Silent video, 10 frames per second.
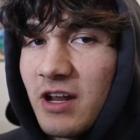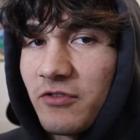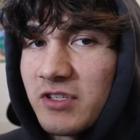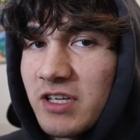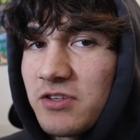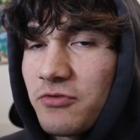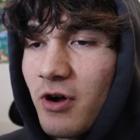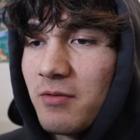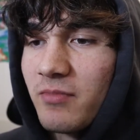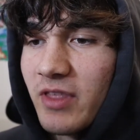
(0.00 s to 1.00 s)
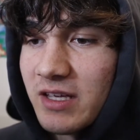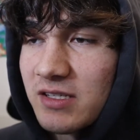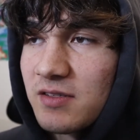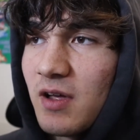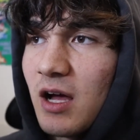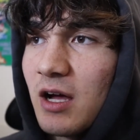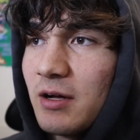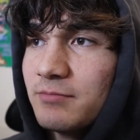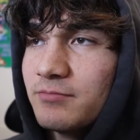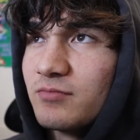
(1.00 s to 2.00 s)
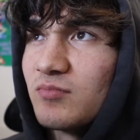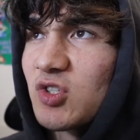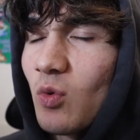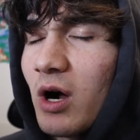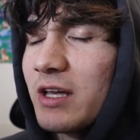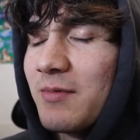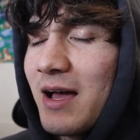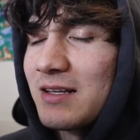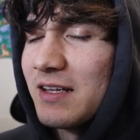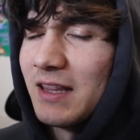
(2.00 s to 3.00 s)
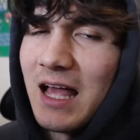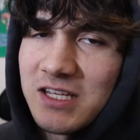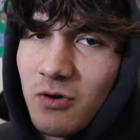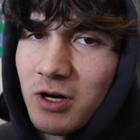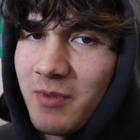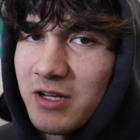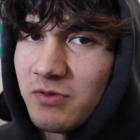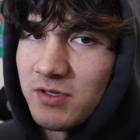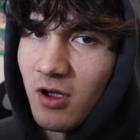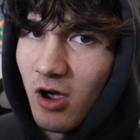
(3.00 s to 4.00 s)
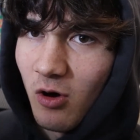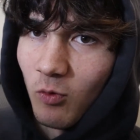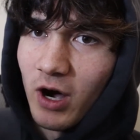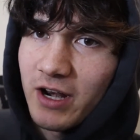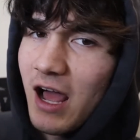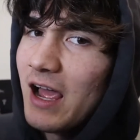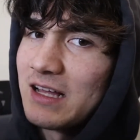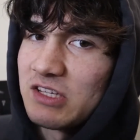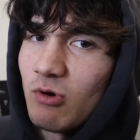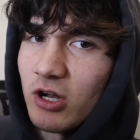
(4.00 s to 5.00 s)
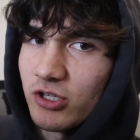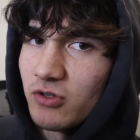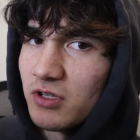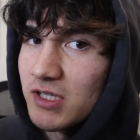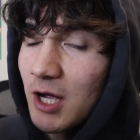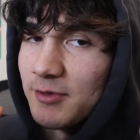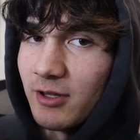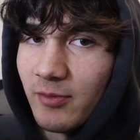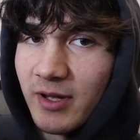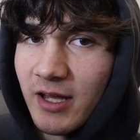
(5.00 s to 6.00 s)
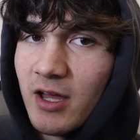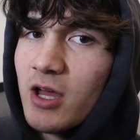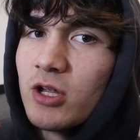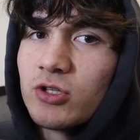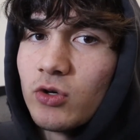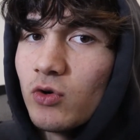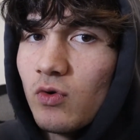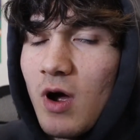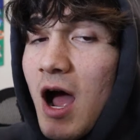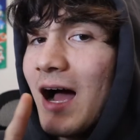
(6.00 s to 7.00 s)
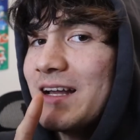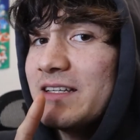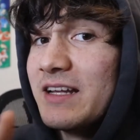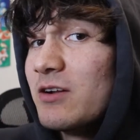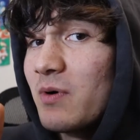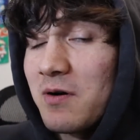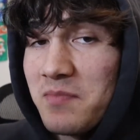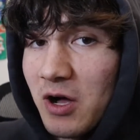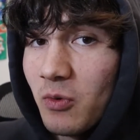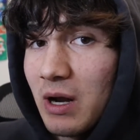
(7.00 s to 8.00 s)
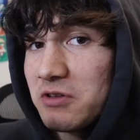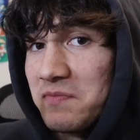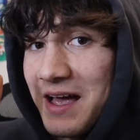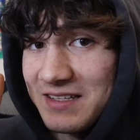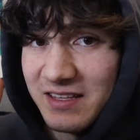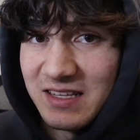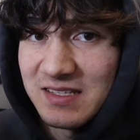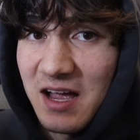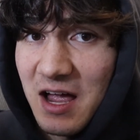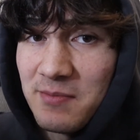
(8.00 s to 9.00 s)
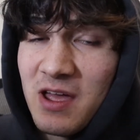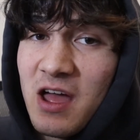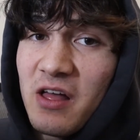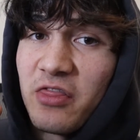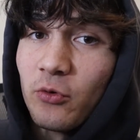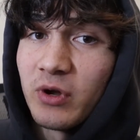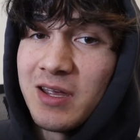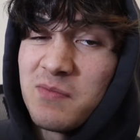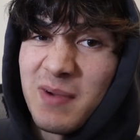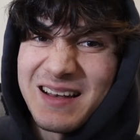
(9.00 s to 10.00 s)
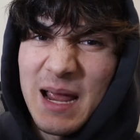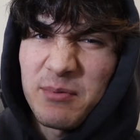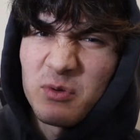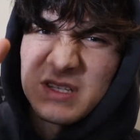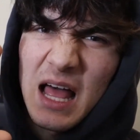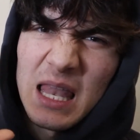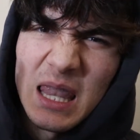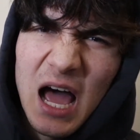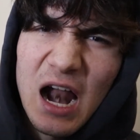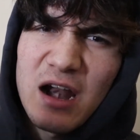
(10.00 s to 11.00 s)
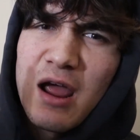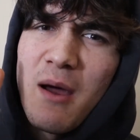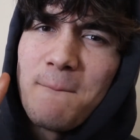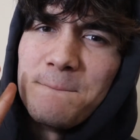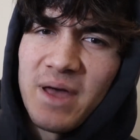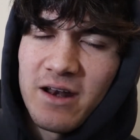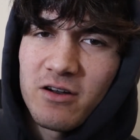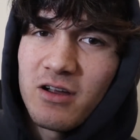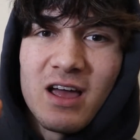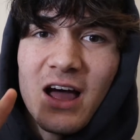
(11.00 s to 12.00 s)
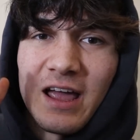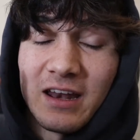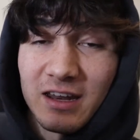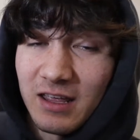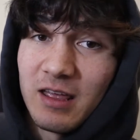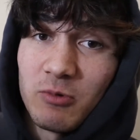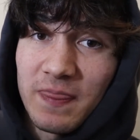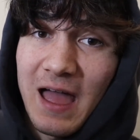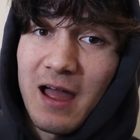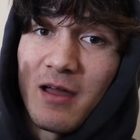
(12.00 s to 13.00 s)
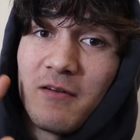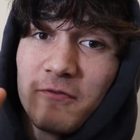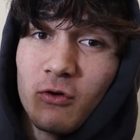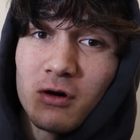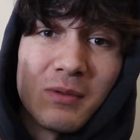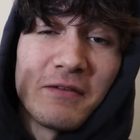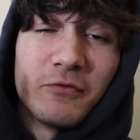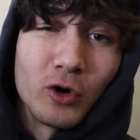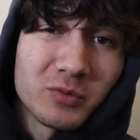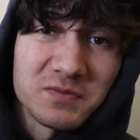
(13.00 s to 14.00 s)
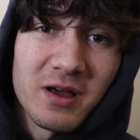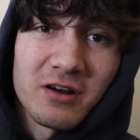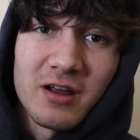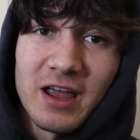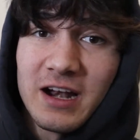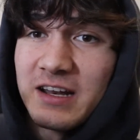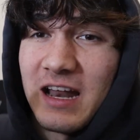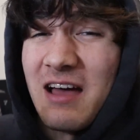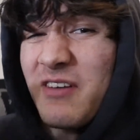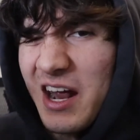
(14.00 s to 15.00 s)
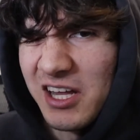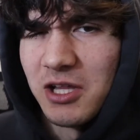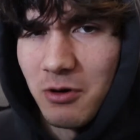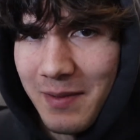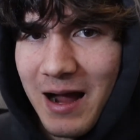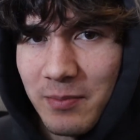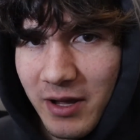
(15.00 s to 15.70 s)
differences from this um, squatting max and last squatting max was, one, I had squat shoes, those helped a little bit. Two, I didn't wear a belt when I was maxing this time. Three, my depth was a lot better, and with that, for my form was better, and I didn't have any lower back